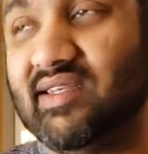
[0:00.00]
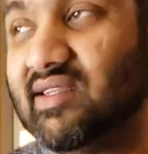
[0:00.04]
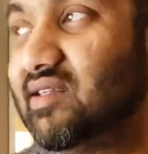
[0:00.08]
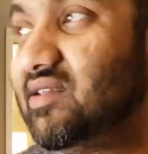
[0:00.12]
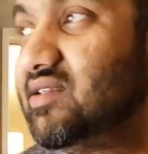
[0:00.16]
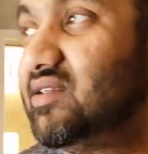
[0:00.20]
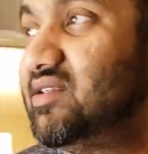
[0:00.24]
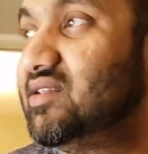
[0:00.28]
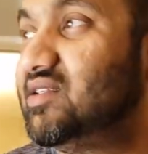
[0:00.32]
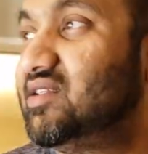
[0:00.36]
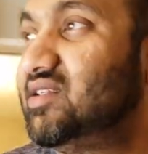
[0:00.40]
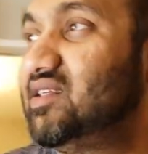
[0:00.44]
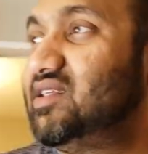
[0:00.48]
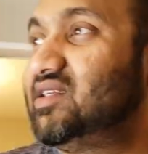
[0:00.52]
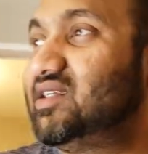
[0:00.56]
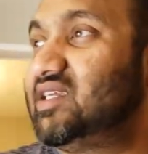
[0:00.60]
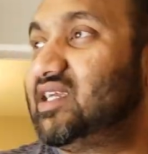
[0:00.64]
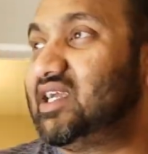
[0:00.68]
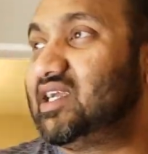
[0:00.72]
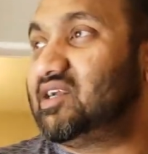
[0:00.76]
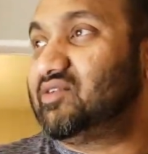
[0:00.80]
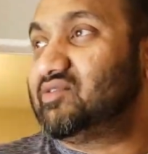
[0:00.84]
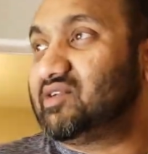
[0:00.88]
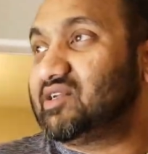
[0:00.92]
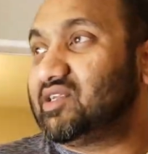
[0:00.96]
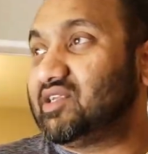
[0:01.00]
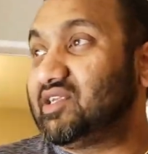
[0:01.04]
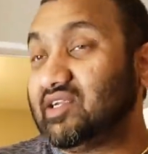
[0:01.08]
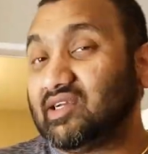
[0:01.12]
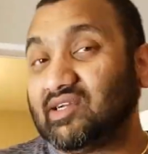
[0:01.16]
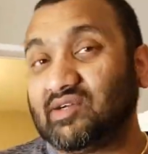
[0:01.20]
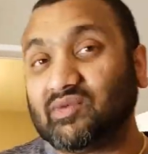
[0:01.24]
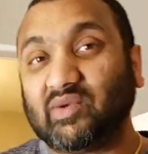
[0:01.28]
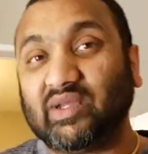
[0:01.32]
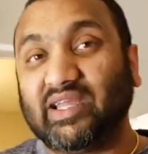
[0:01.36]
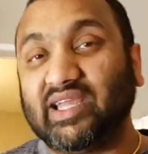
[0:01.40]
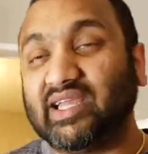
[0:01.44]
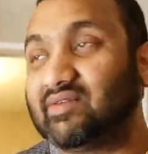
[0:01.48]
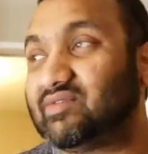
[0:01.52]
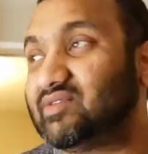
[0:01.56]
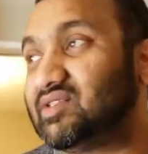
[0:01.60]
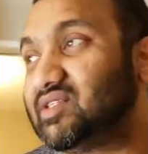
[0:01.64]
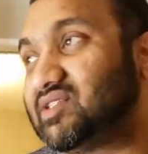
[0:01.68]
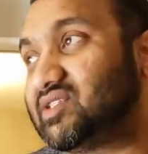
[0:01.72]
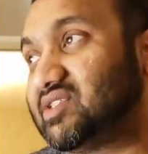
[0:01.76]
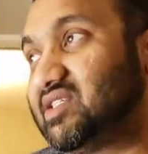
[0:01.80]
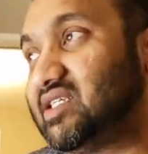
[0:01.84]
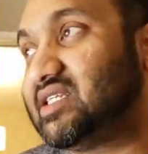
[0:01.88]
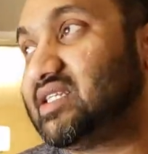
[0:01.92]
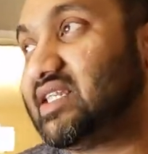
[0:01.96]
Okay. Every year we have this
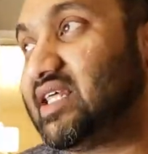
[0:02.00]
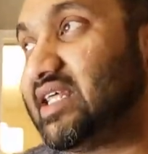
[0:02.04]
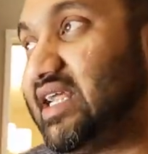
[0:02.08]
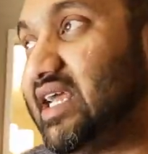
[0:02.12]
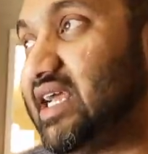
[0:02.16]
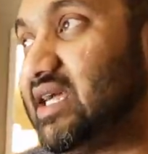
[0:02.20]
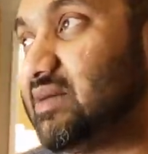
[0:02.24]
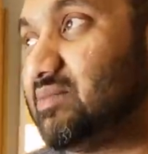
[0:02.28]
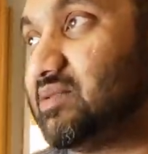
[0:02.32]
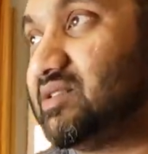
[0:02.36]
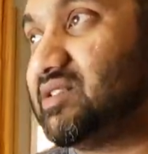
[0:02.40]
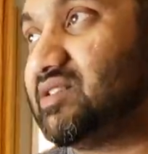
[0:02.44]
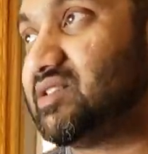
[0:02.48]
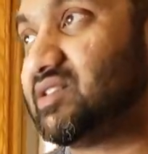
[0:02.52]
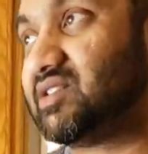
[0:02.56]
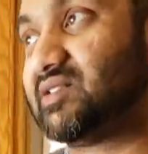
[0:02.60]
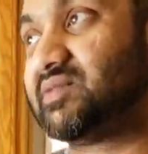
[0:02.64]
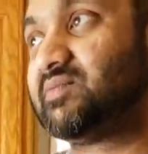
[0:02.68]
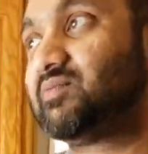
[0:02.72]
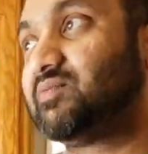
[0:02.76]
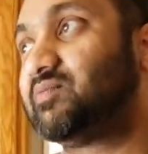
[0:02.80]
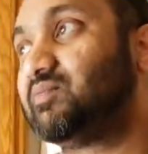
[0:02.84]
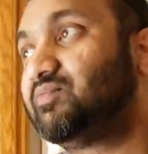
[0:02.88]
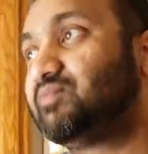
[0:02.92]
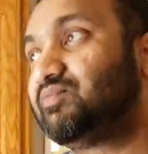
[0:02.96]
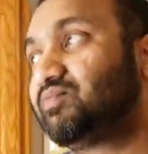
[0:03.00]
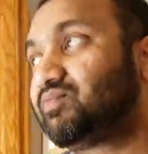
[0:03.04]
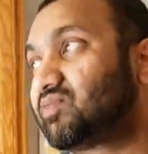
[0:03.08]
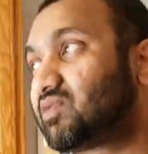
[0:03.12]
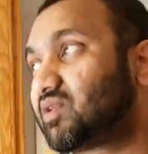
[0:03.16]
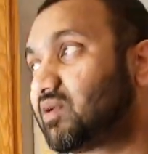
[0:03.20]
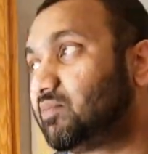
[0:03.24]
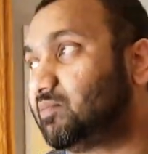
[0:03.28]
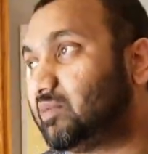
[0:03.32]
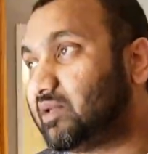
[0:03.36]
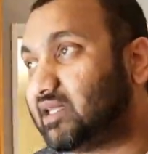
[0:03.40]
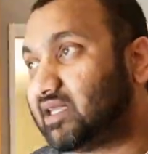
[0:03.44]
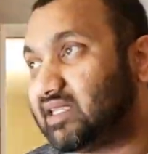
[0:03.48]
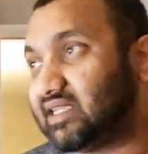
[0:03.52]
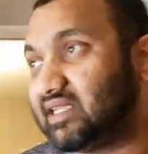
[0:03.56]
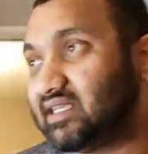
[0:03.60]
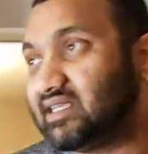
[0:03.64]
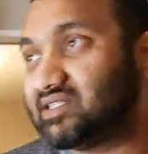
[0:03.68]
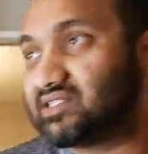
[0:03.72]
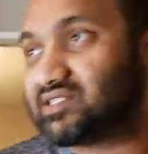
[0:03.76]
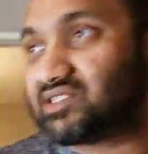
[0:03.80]
thing that happens beginning of